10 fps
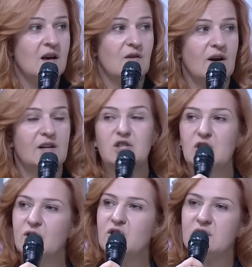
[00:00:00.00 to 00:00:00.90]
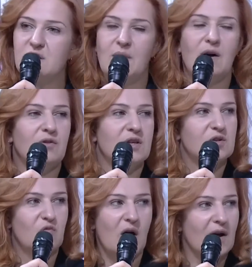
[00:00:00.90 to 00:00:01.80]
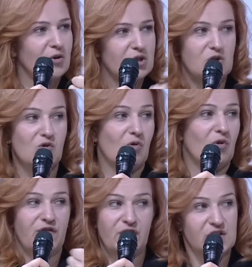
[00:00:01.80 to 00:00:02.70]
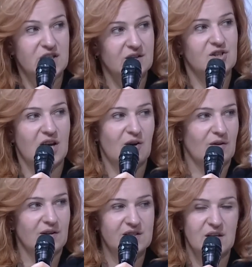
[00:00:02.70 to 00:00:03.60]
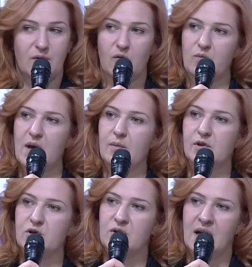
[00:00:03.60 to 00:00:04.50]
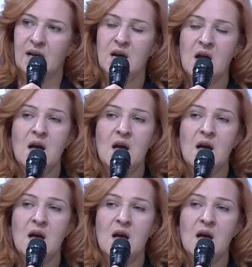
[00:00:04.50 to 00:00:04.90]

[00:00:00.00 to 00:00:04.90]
Right? It's not just about this 1 or 2 or 15 generals that we would be able to get.